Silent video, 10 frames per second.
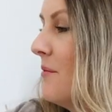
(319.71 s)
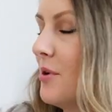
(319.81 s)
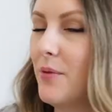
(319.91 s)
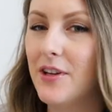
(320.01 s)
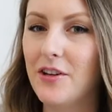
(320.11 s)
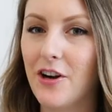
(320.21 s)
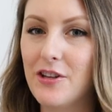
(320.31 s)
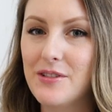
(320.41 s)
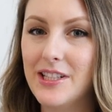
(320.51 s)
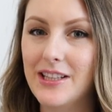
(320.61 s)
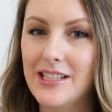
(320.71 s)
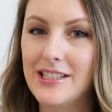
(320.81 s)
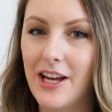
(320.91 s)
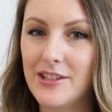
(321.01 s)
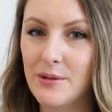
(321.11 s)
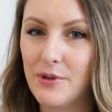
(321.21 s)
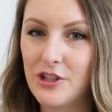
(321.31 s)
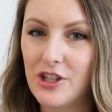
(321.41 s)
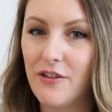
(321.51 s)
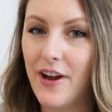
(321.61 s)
but we are using these as a bookshelf.